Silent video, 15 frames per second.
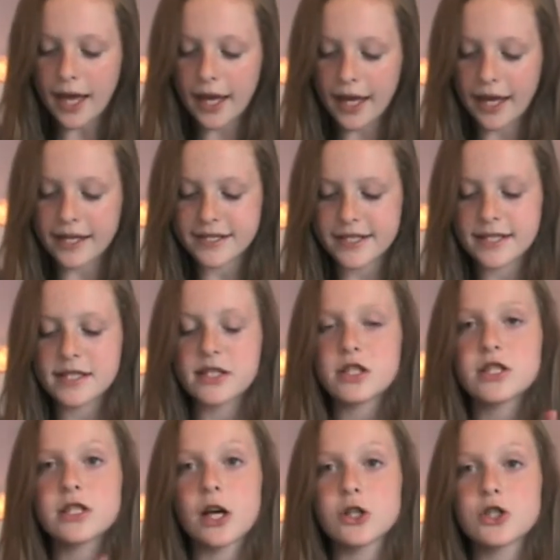and this is
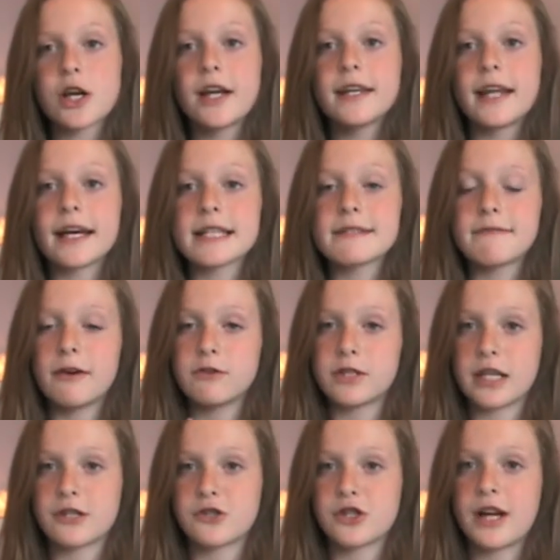such a nice
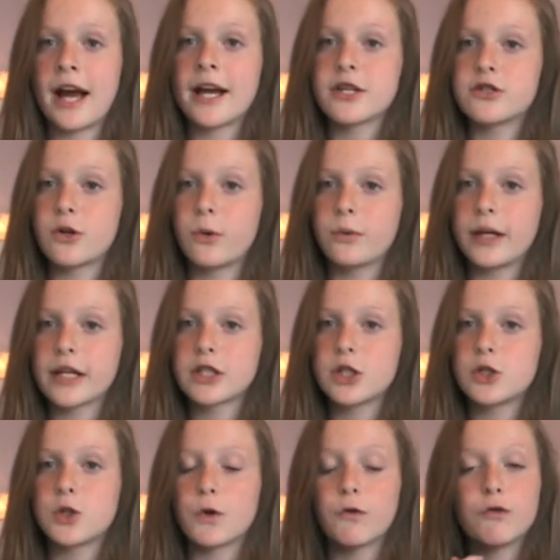foundation. I don't like to
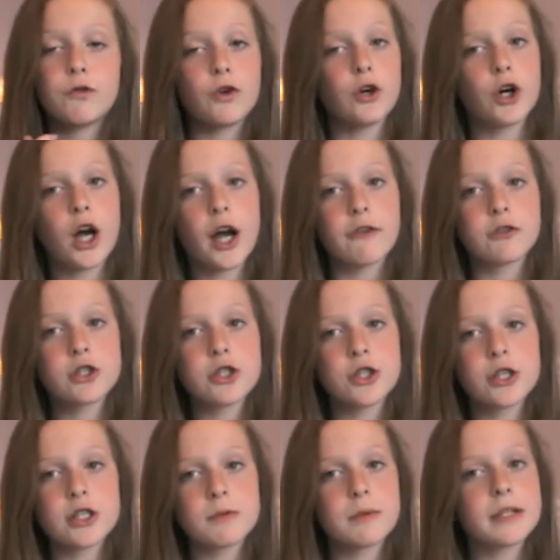do full coverage
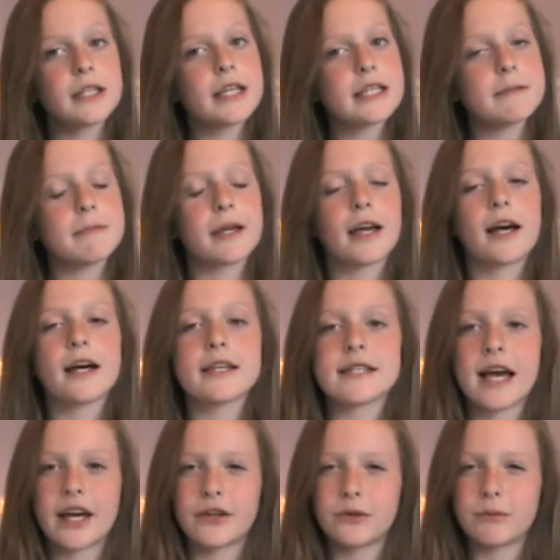looks with this because
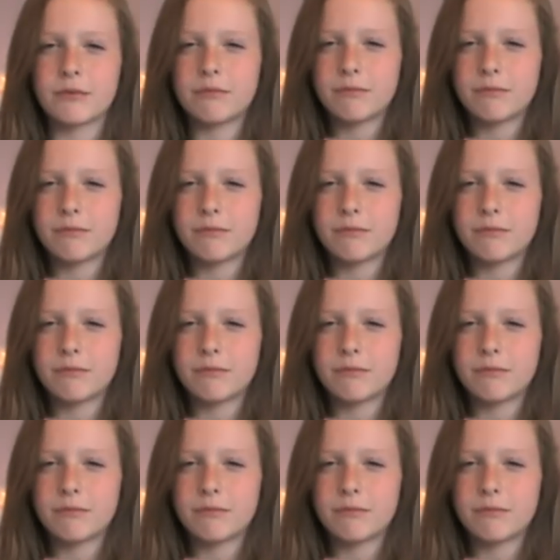I don't